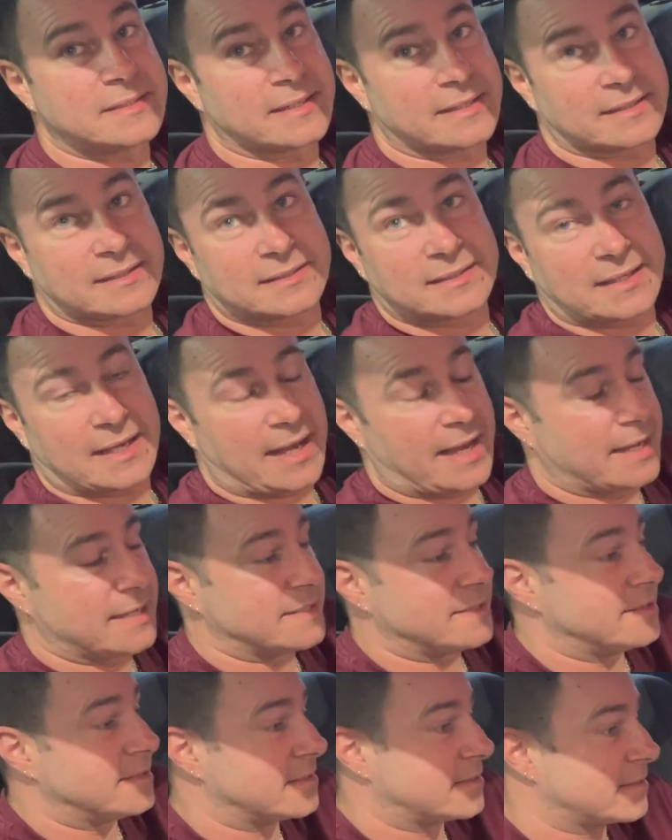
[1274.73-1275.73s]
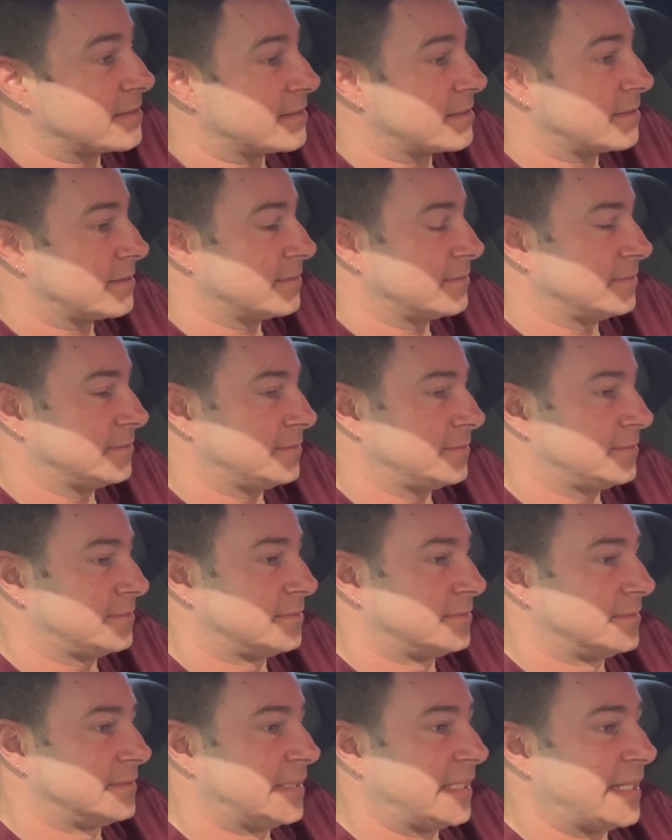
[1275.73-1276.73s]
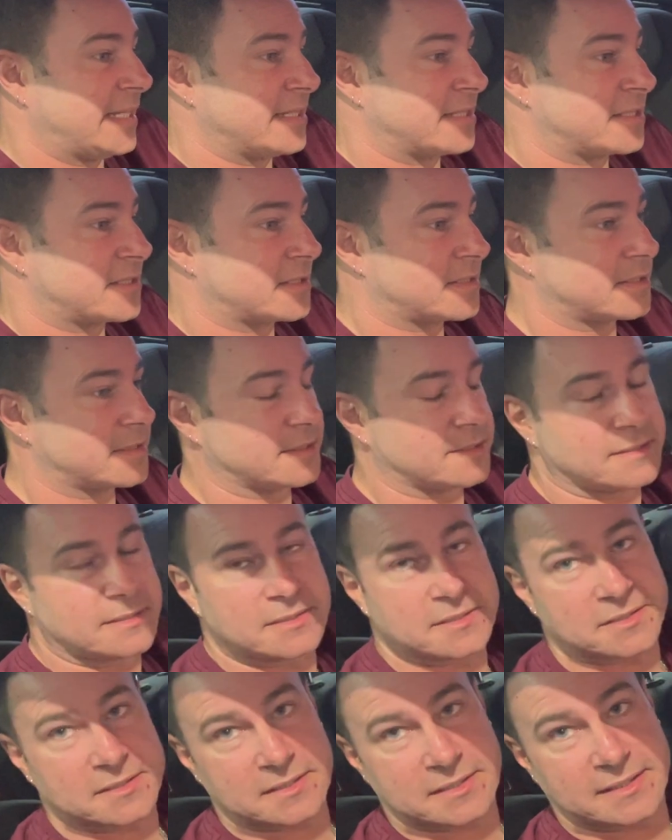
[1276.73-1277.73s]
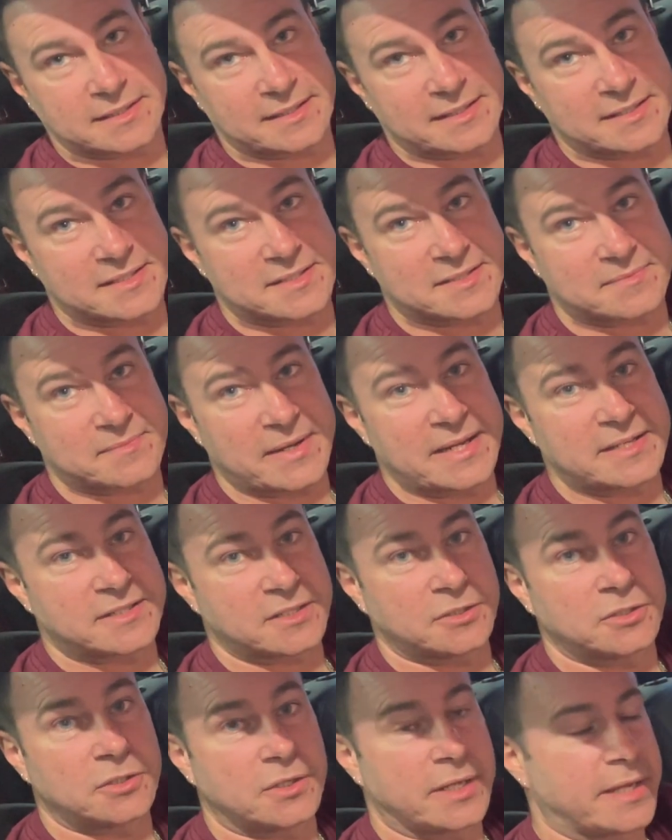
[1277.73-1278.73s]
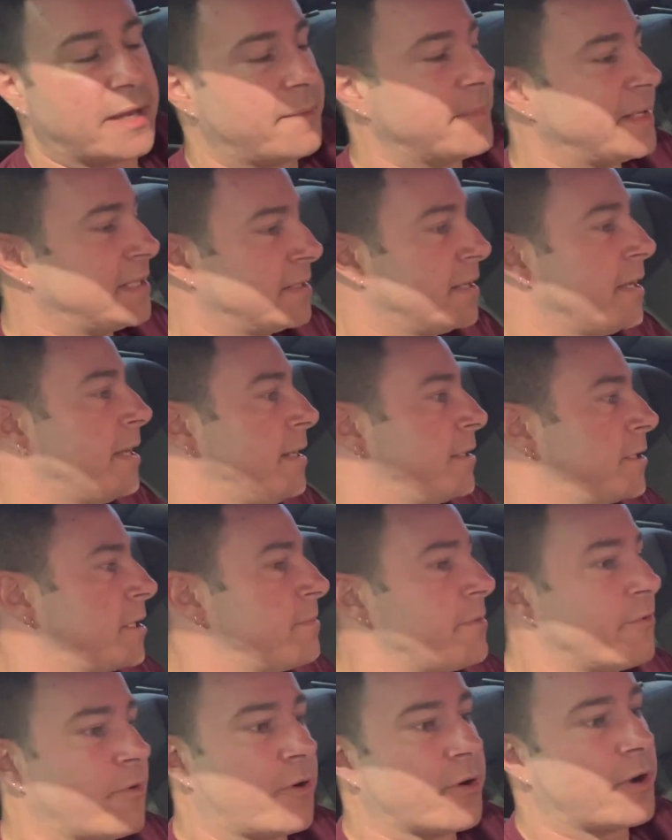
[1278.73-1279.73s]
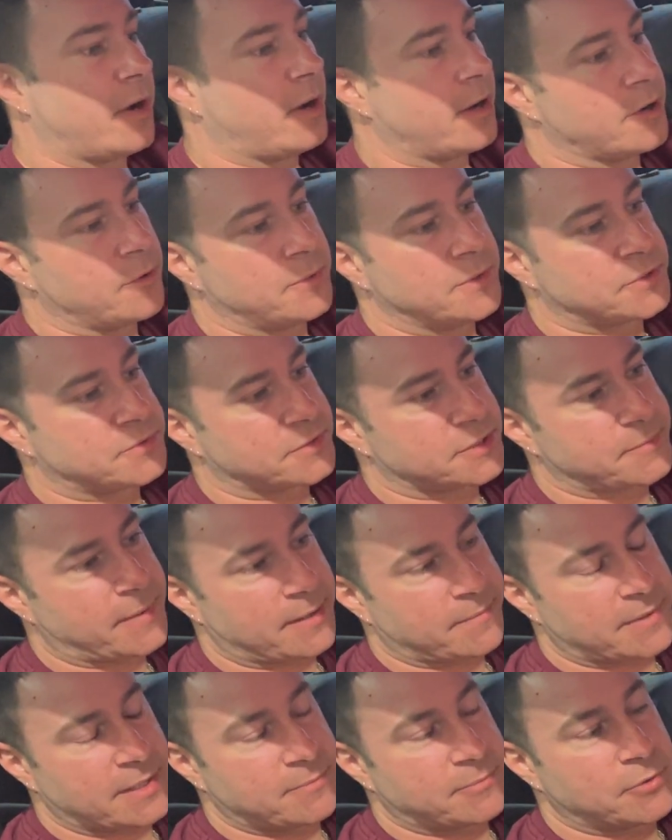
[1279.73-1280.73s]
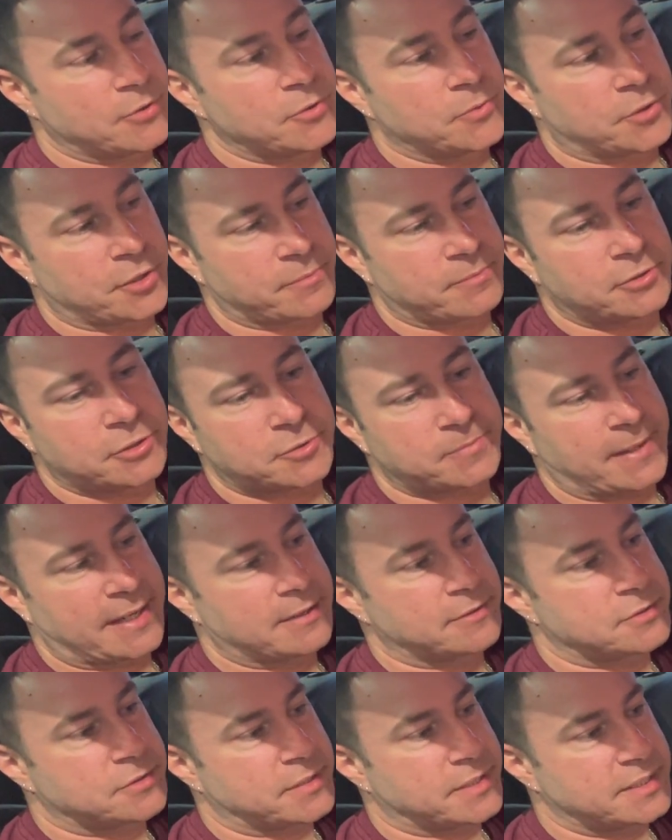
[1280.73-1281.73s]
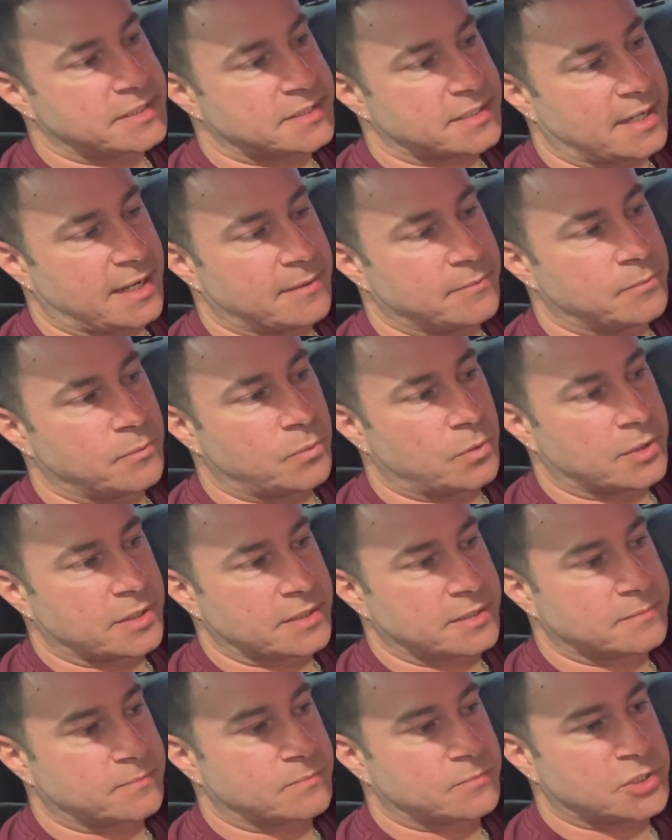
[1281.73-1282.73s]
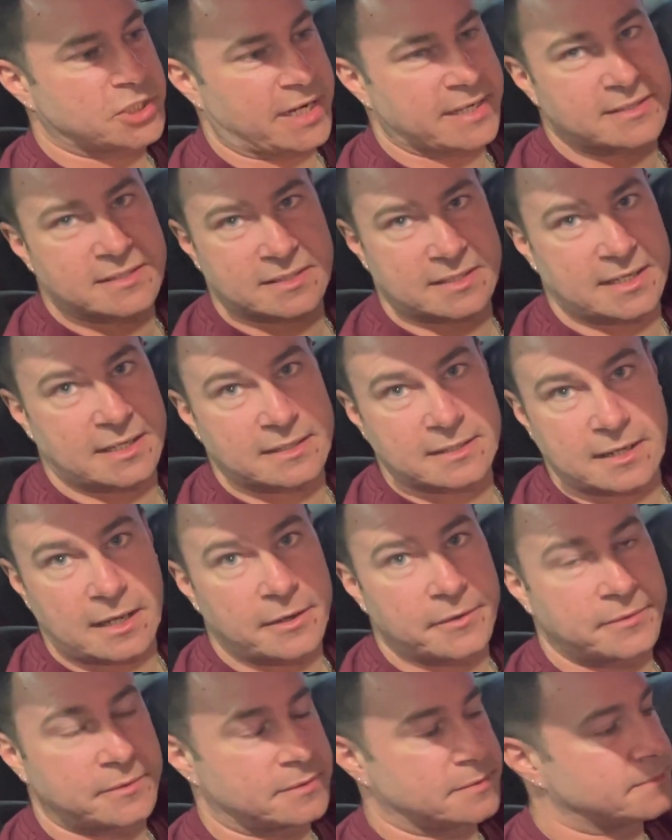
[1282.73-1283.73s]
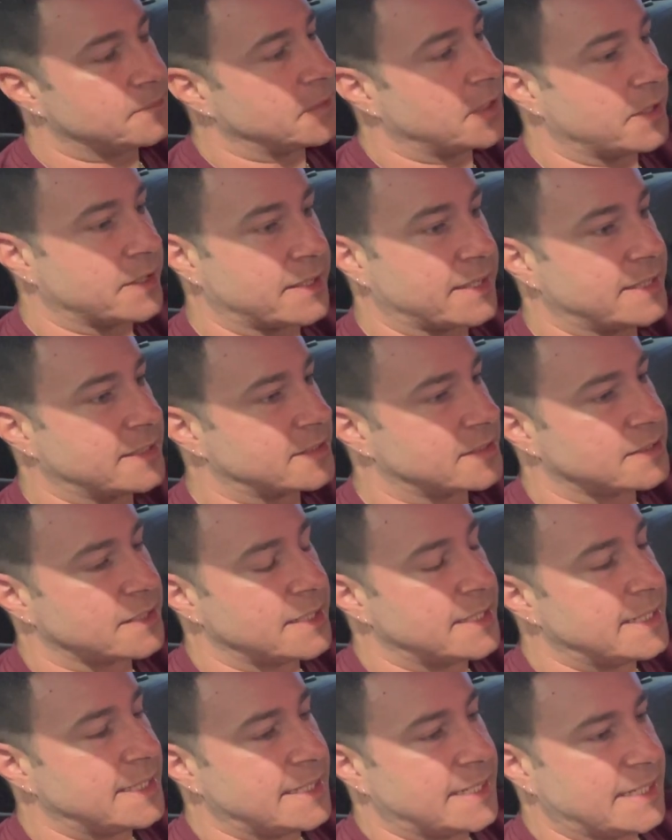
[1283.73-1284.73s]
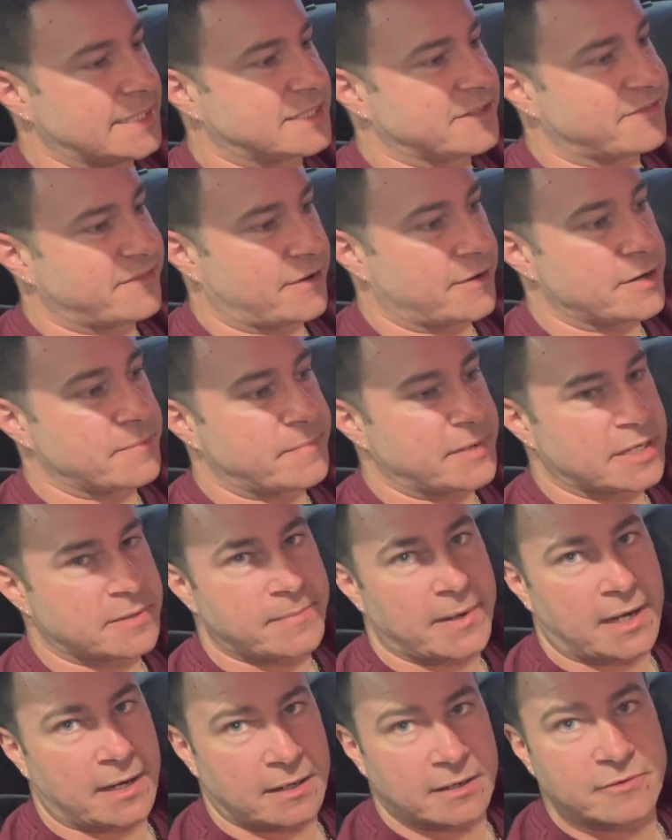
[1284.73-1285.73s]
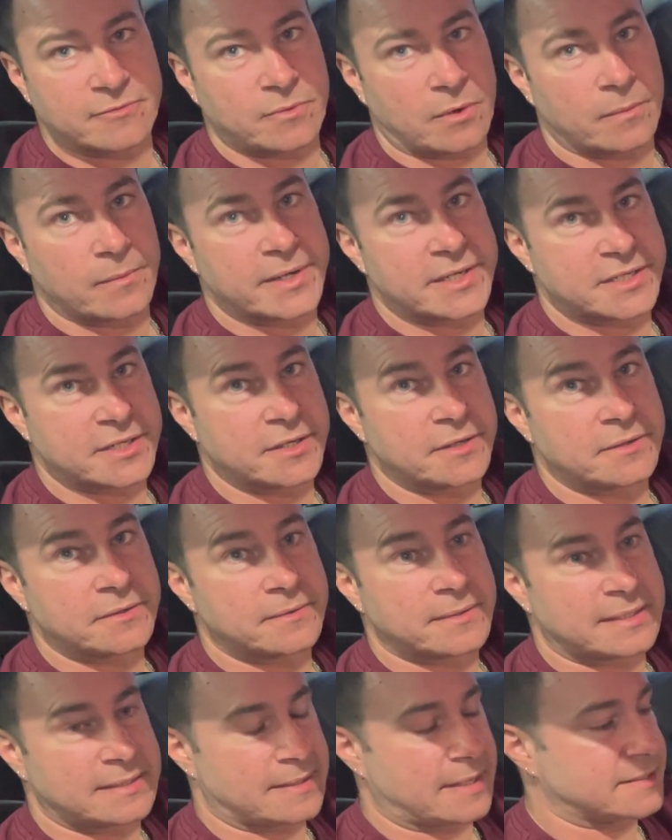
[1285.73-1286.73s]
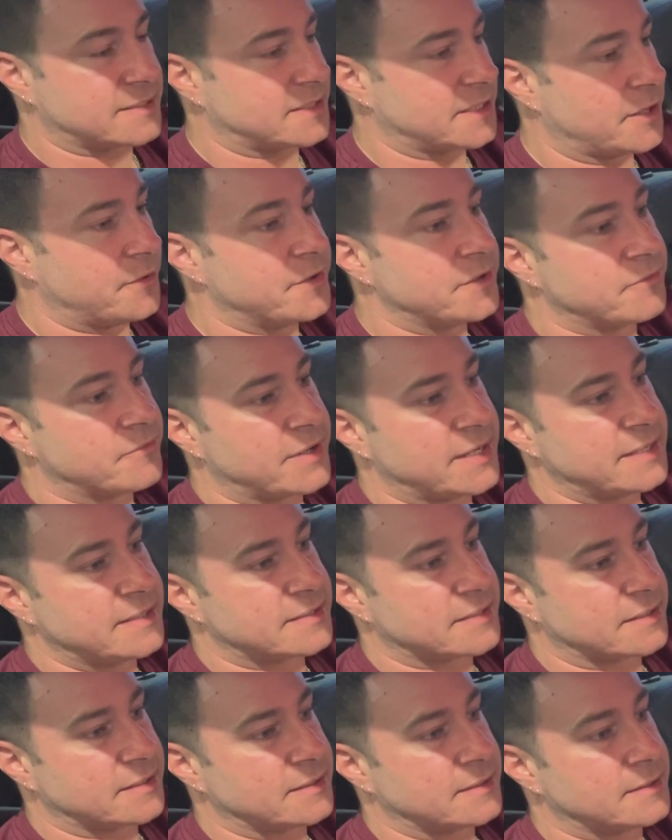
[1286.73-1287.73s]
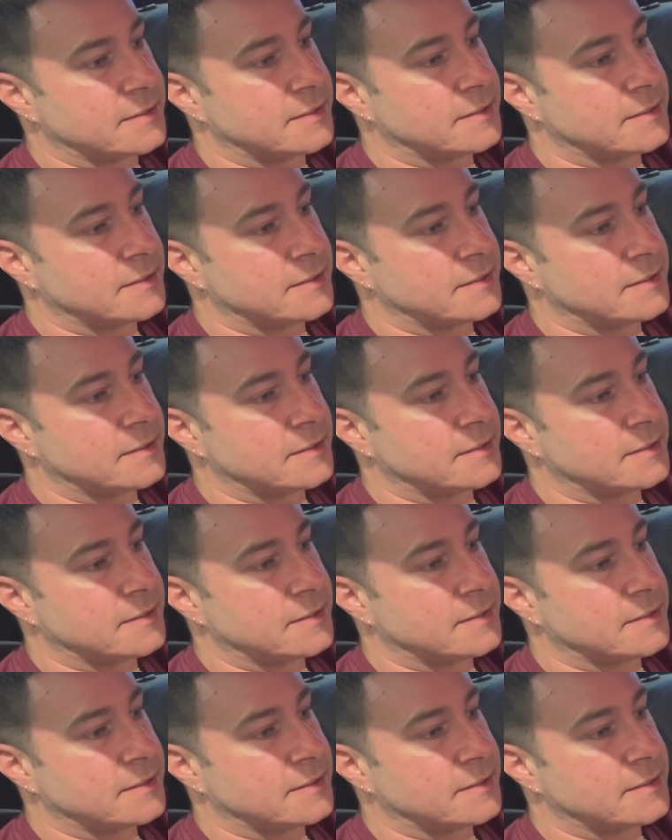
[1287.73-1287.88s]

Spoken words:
Yeah, and it's just, I mean, don't get me wrong, I always respect people who want to push boundaries and want to chase the unknown. Like, it's a very big part of what we do, and that's the only reason